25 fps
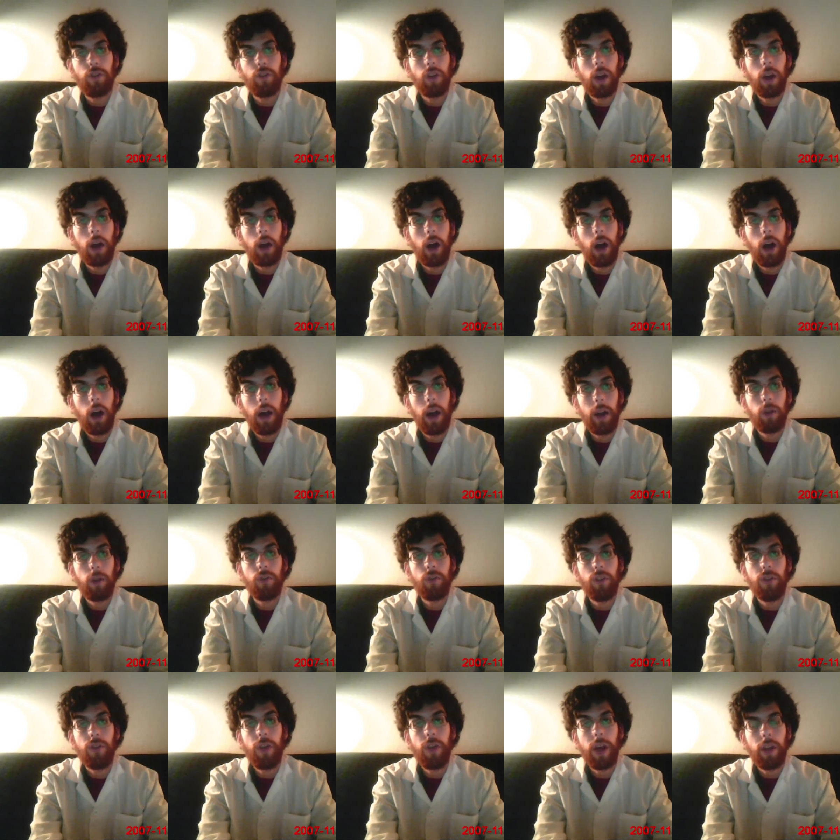uh, energy
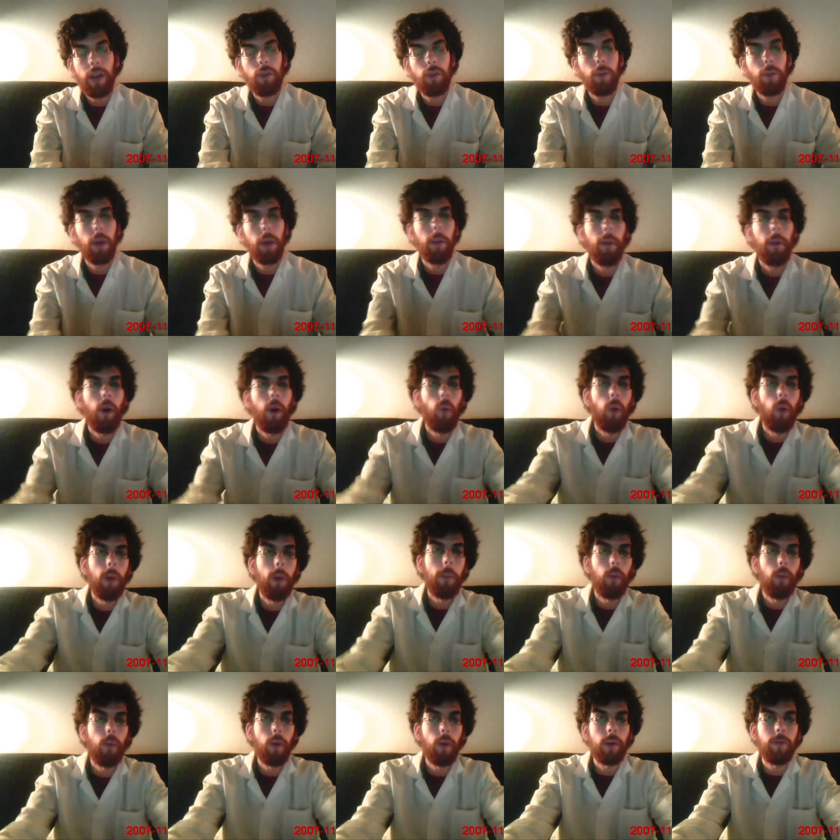then has been about
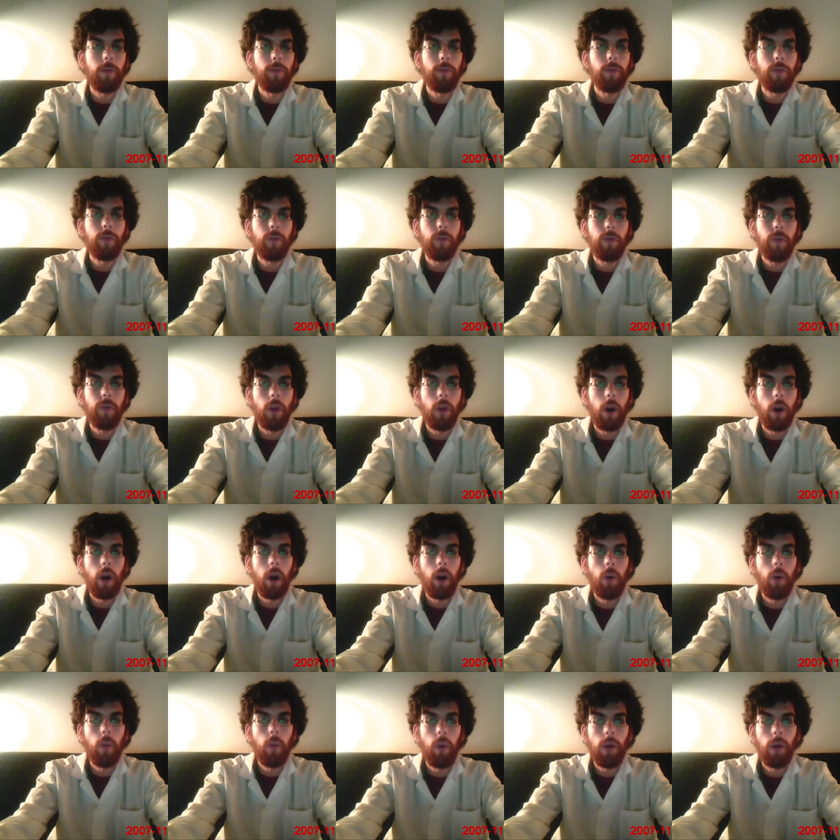1.4 uh,
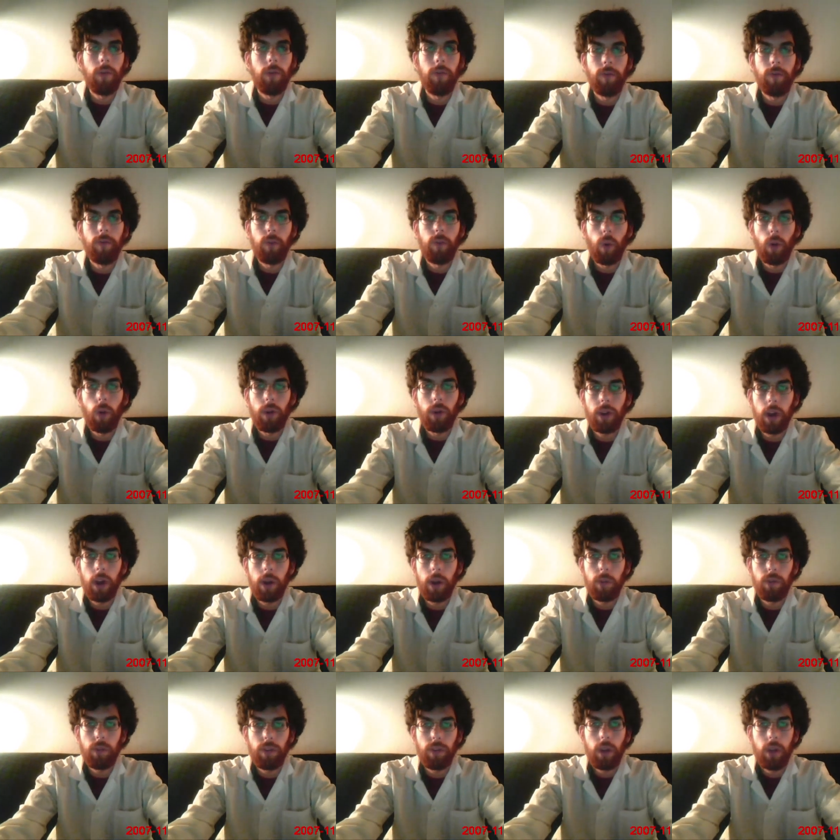one four
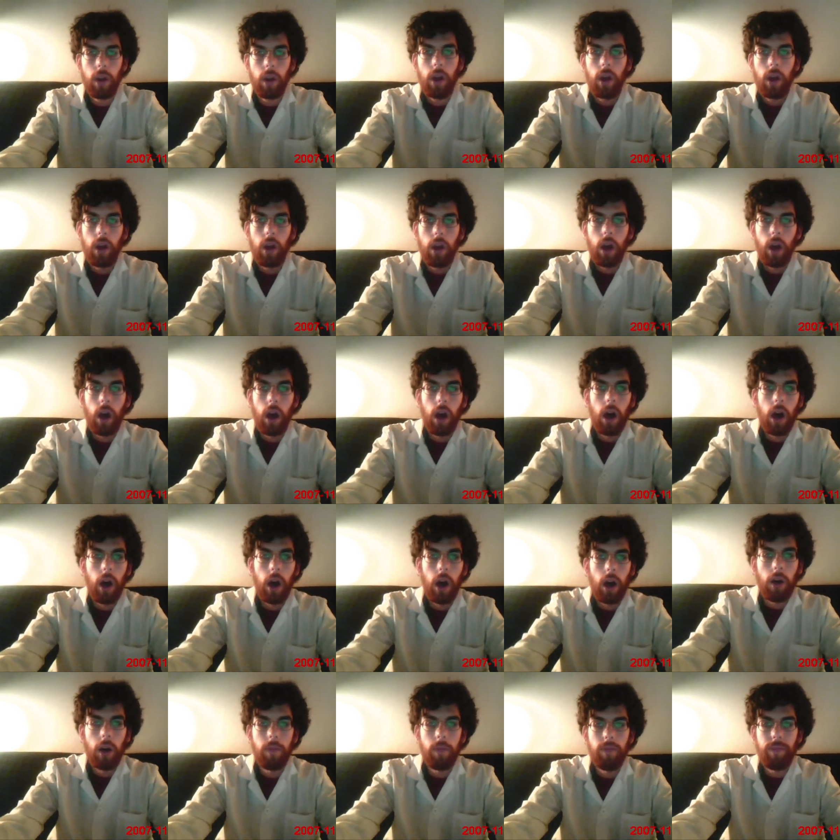times.
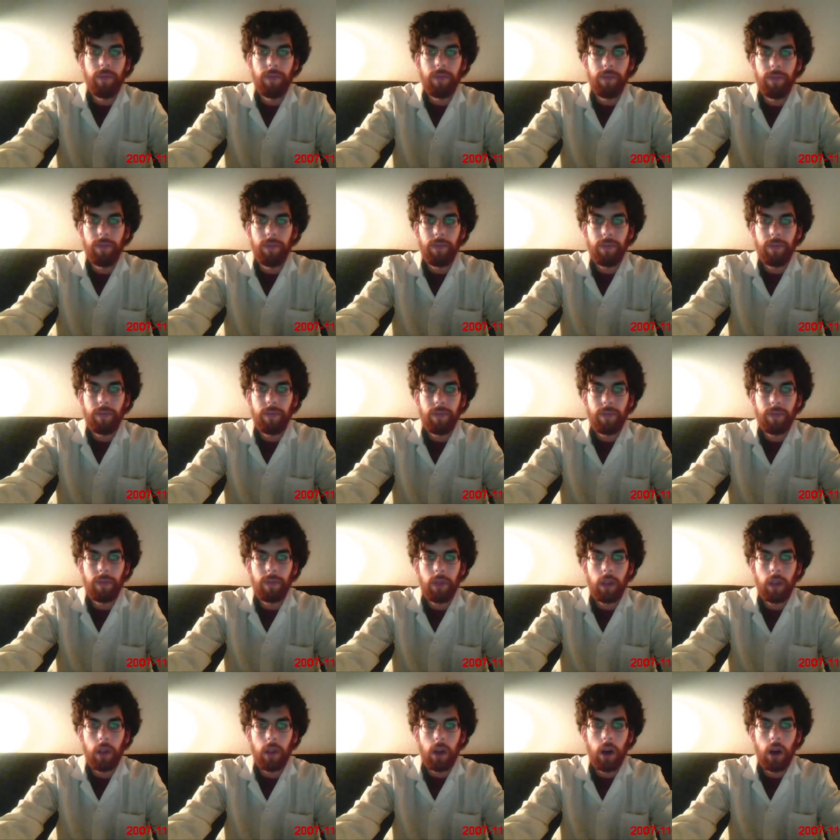Um,
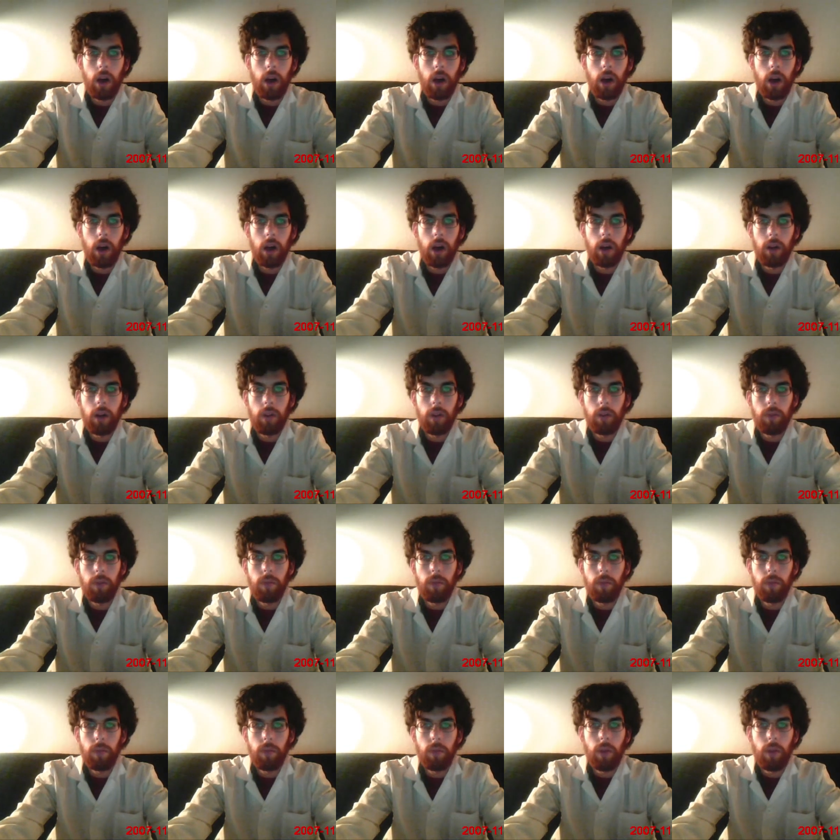uh,
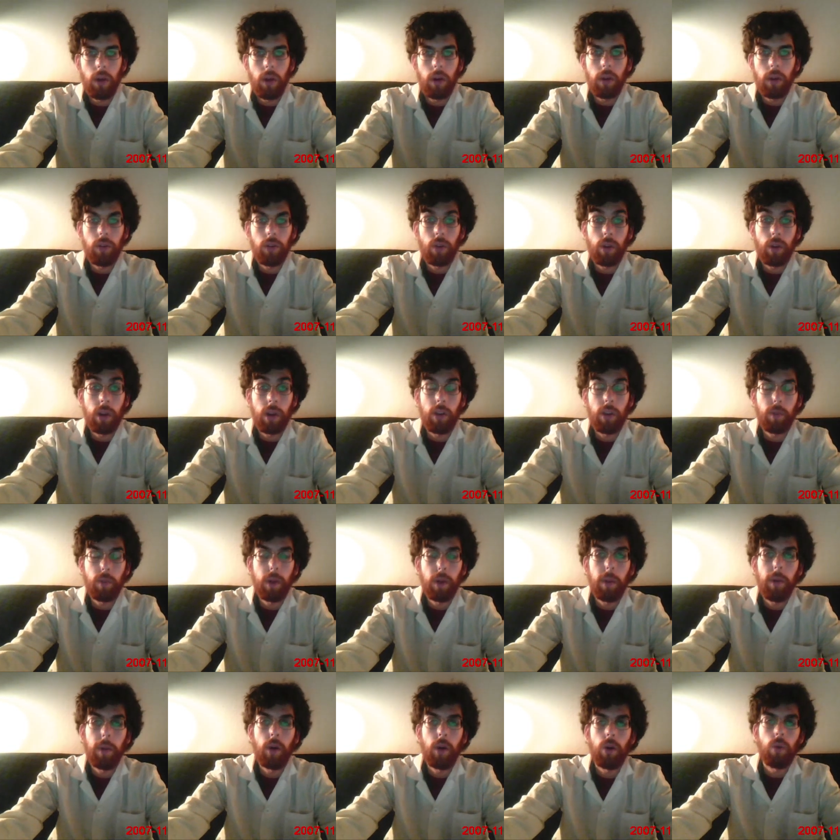uh, sorry, has been
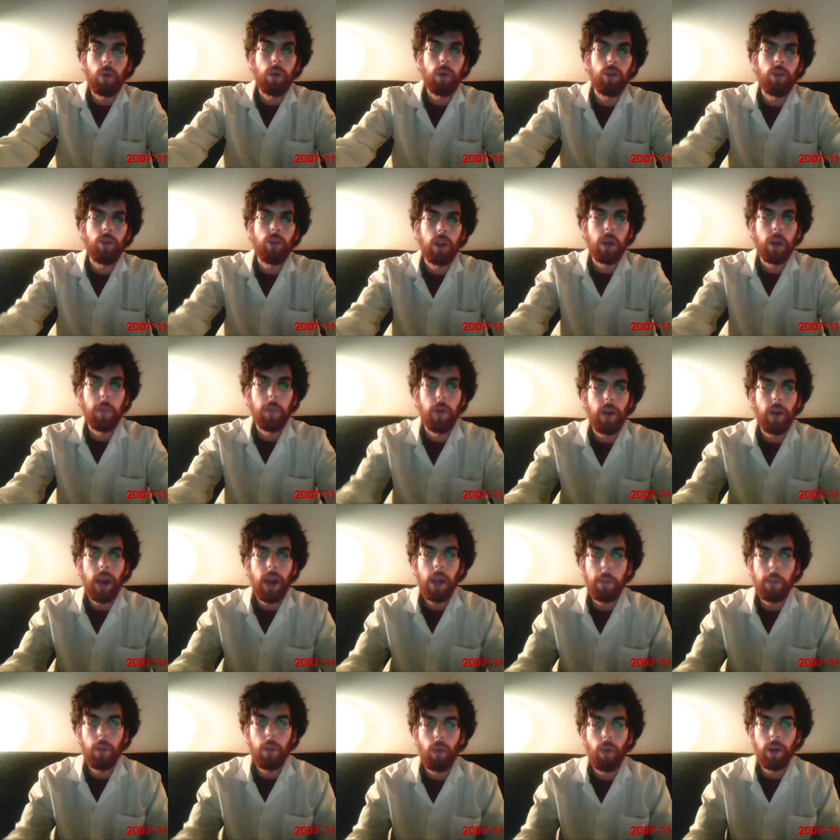about originally about
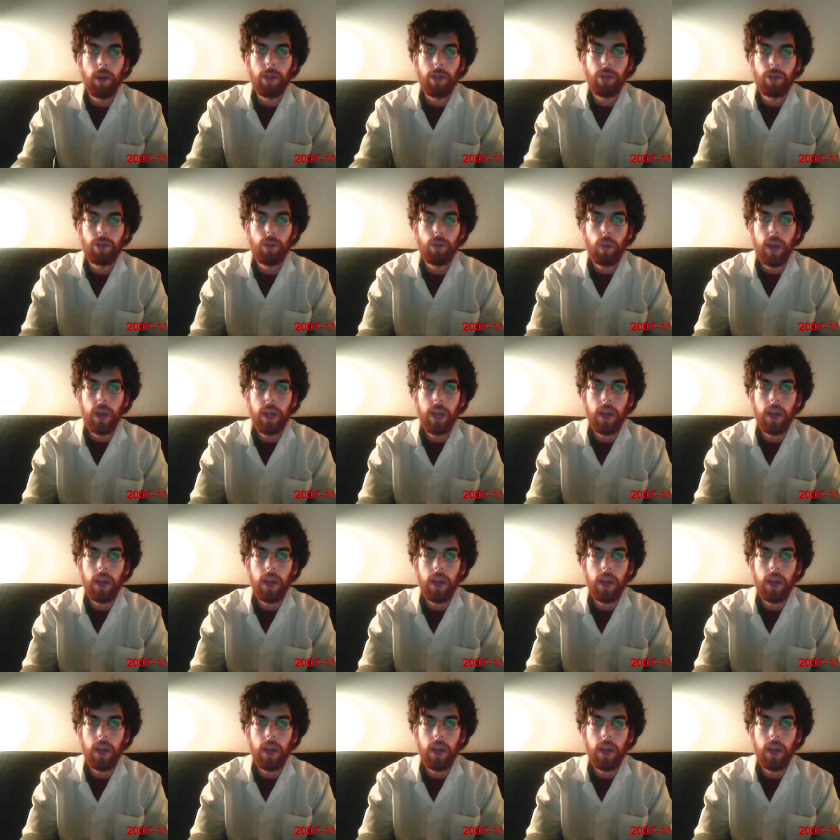8.3